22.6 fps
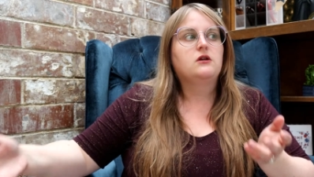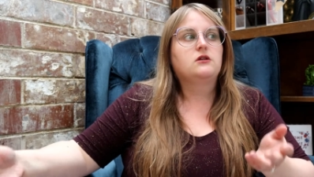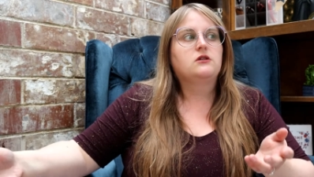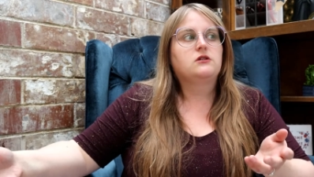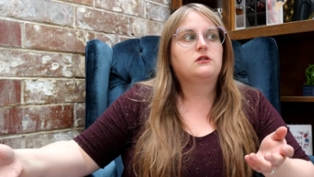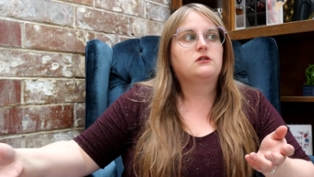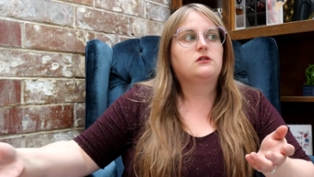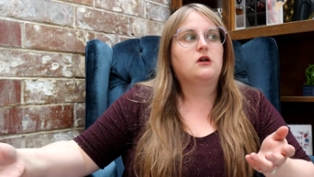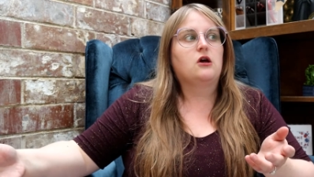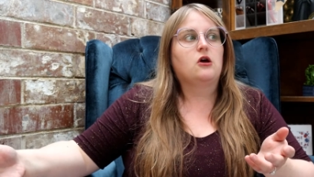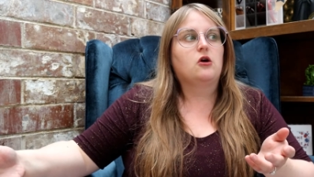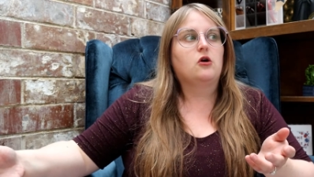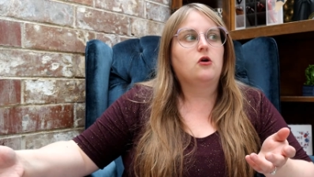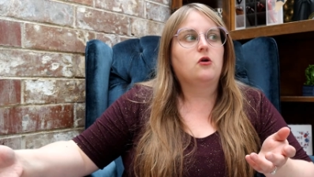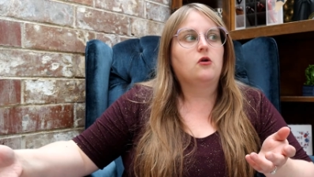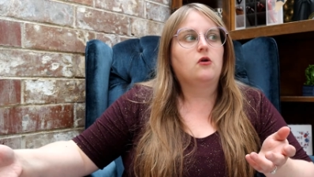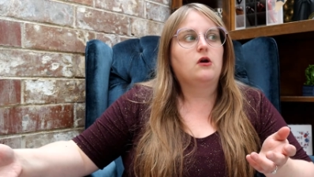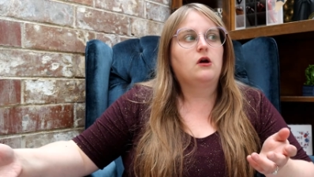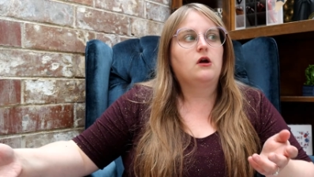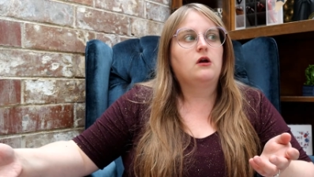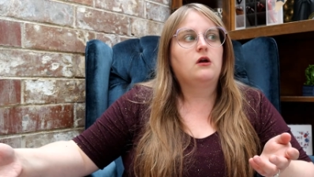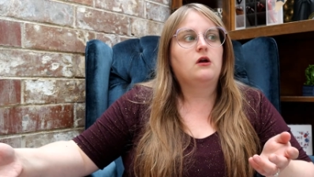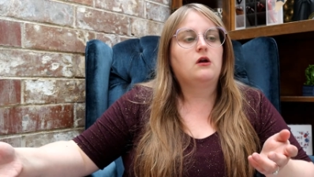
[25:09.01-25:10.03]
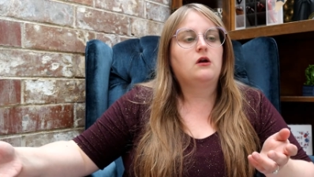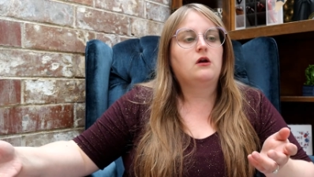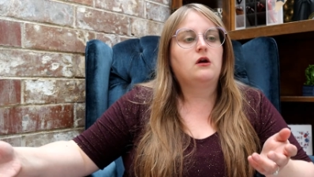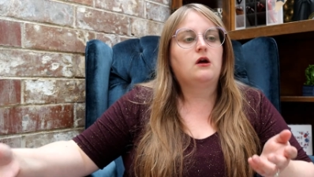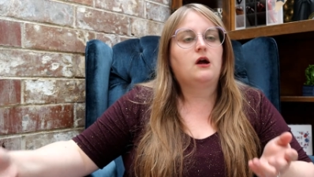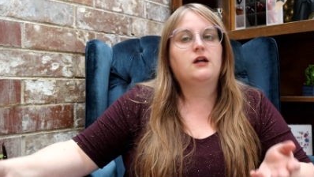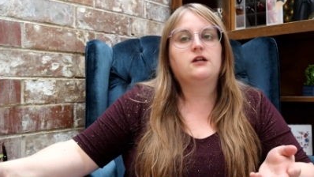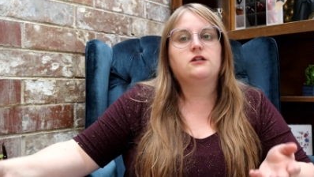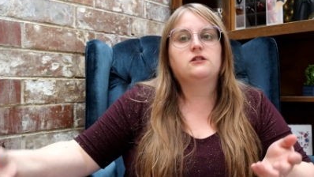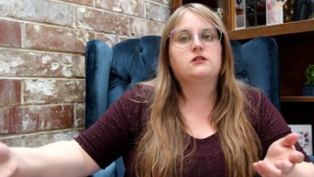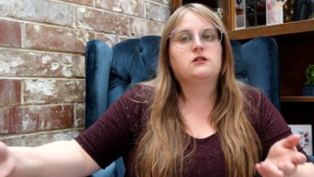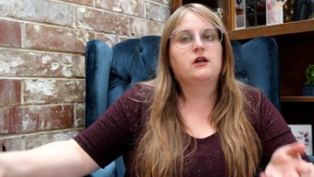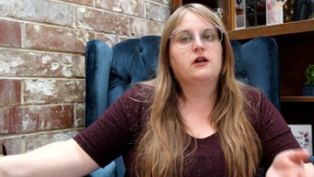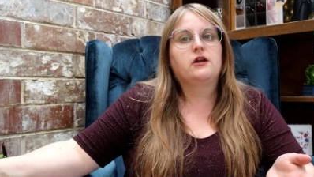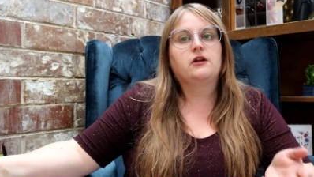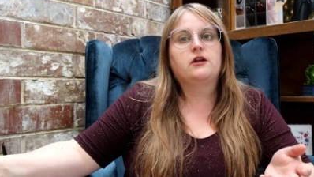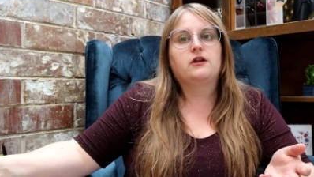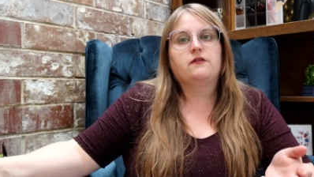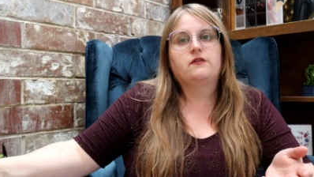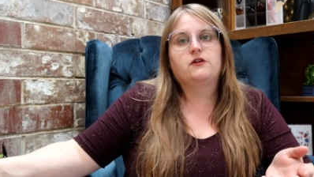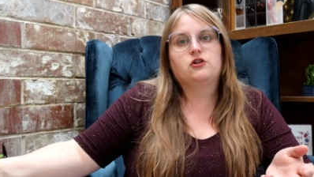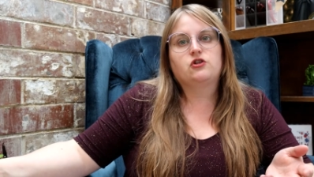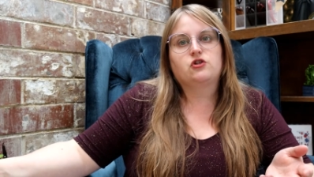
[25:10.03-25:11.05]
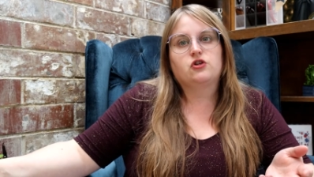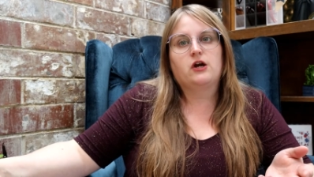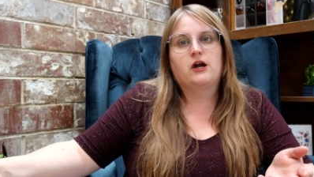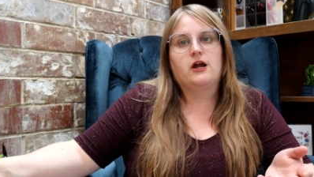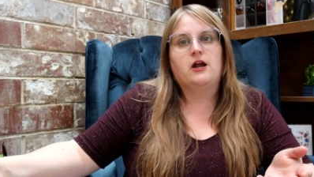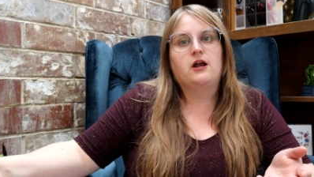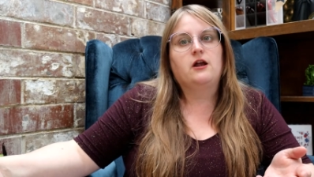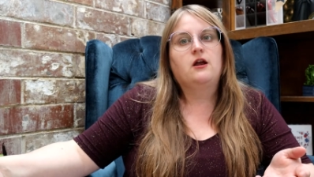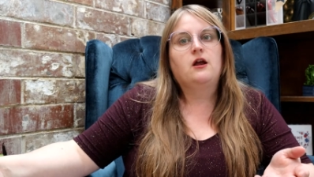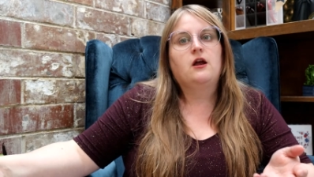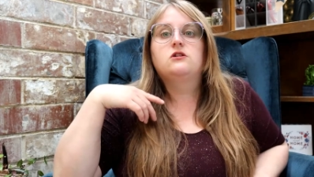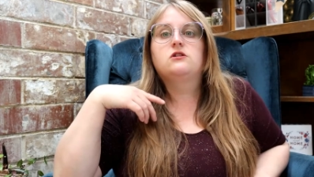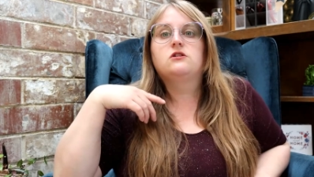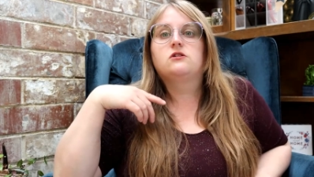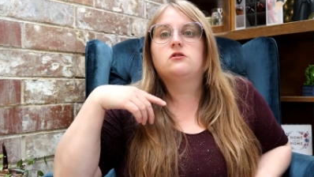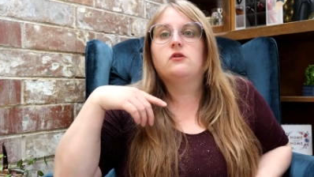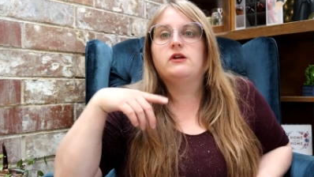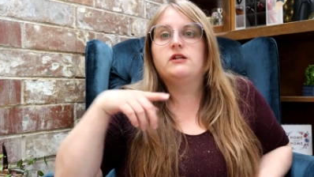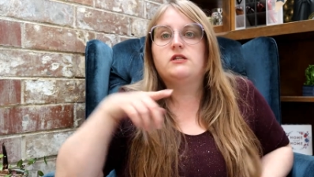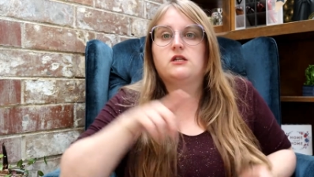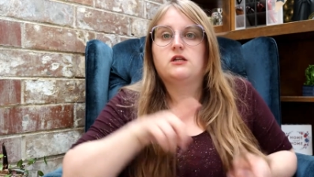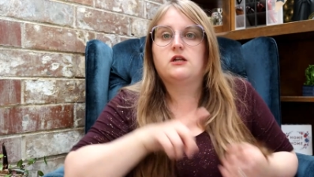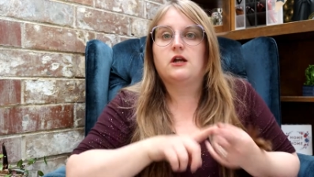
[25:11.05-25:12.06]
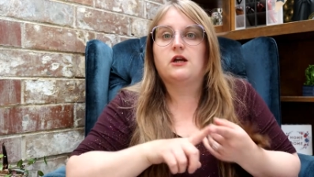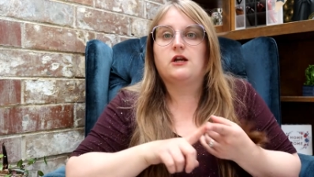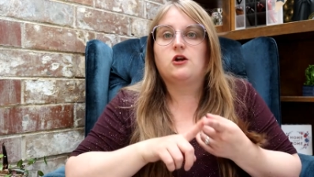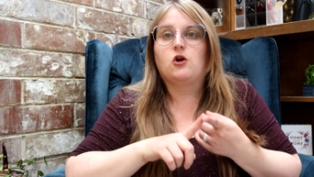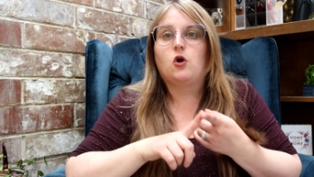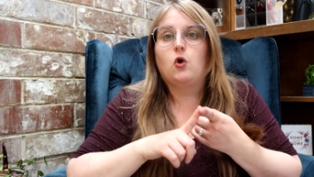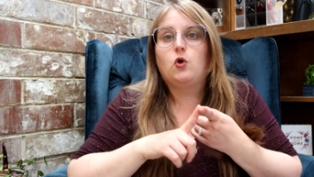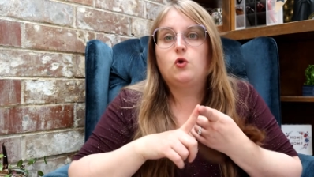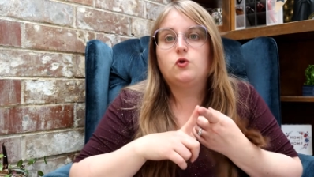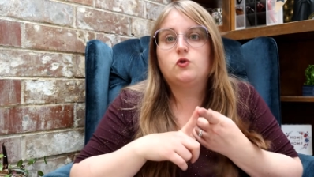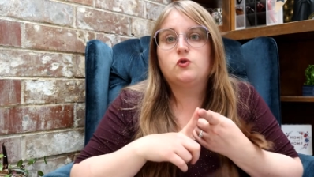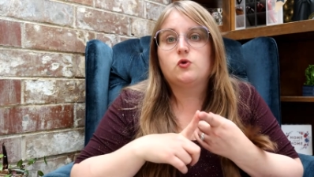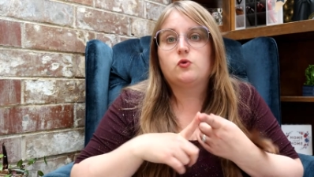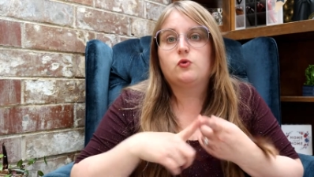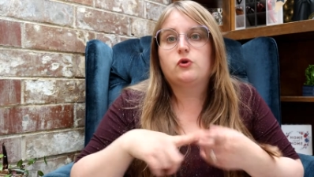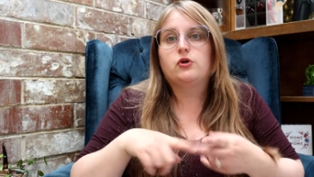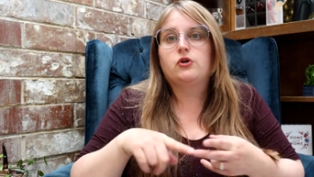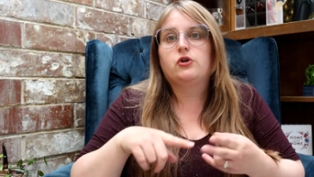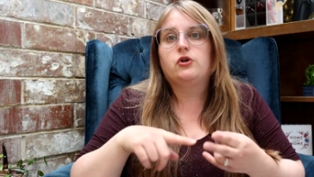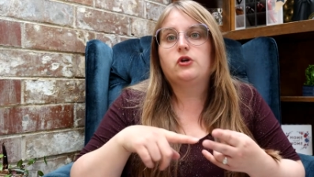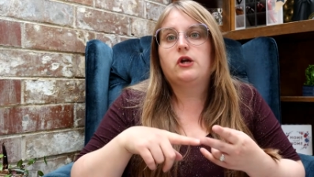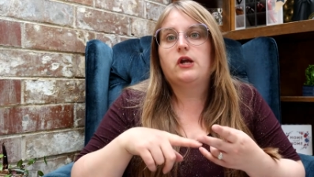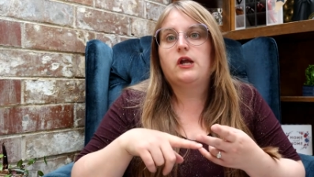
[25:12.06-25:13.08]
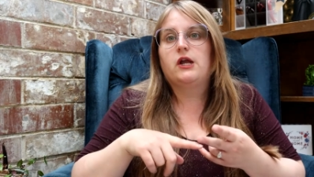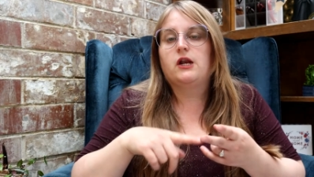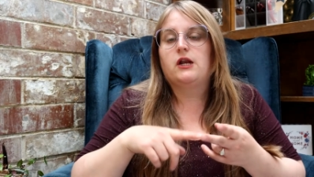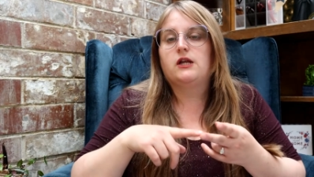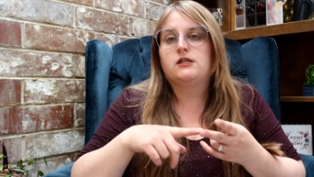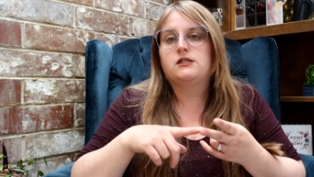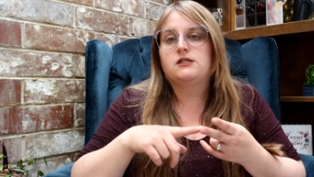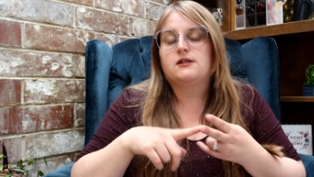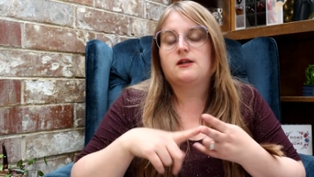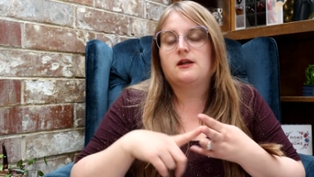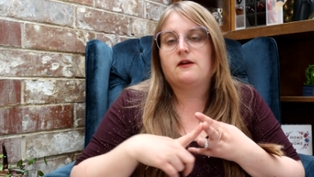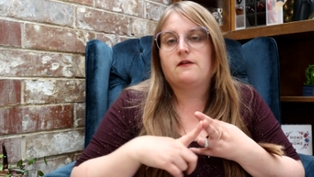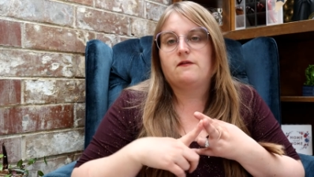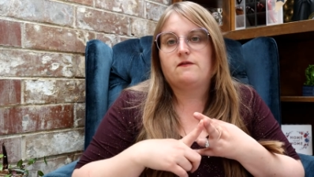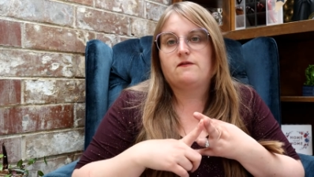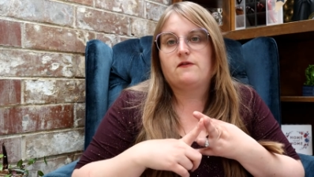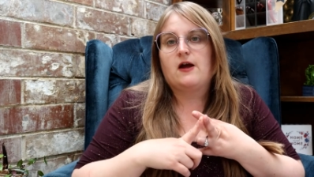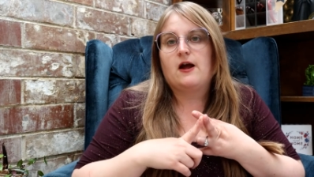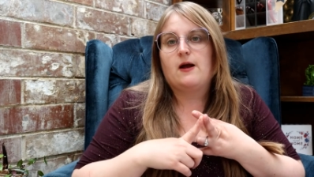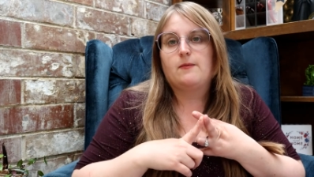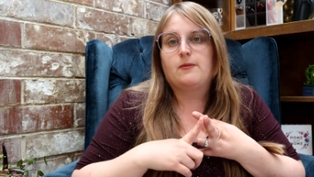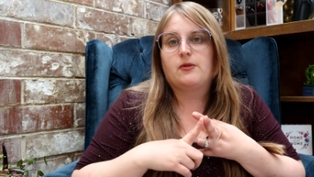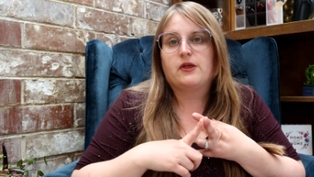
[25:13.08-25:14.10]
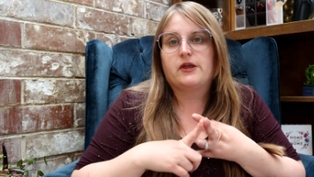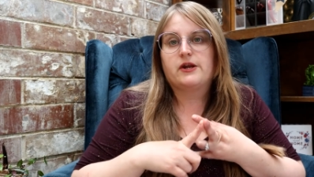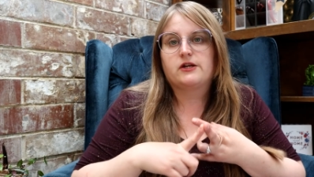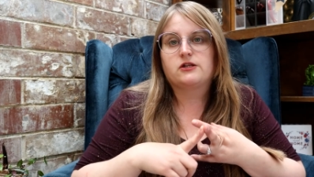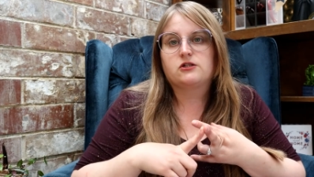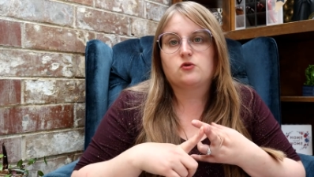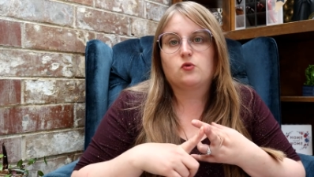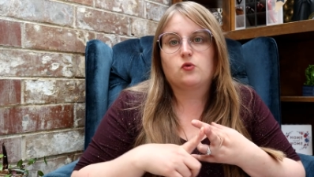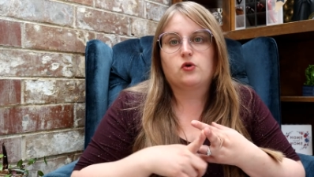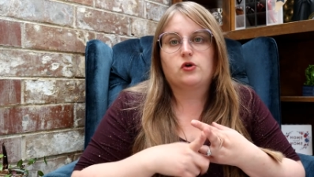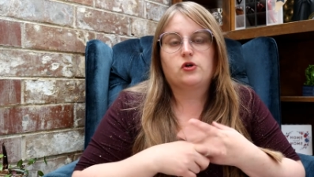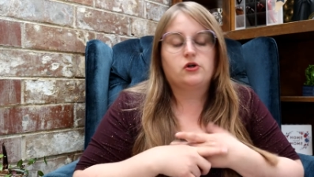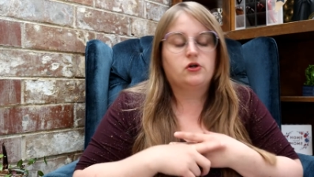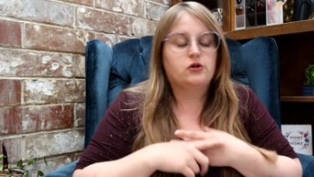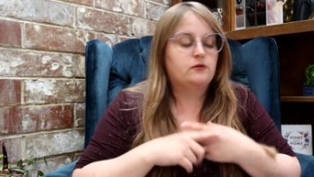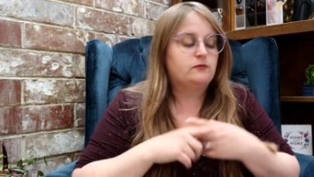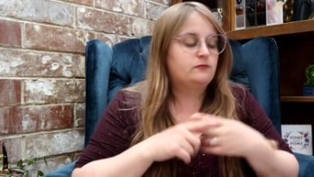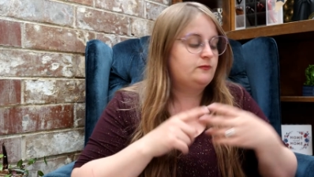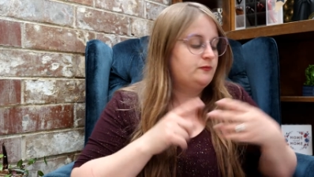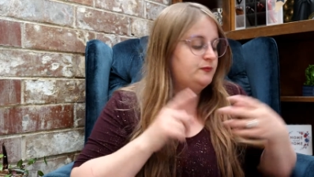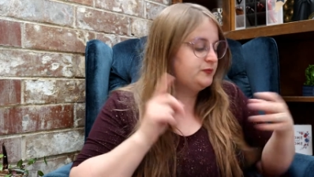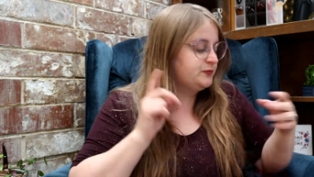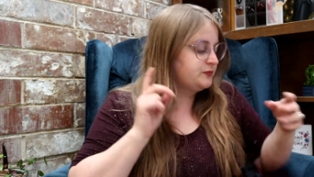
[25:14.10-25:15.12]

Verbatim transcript: So I just thought I'd give it a try. So I did a Kohl's order and I did a Fabletics order.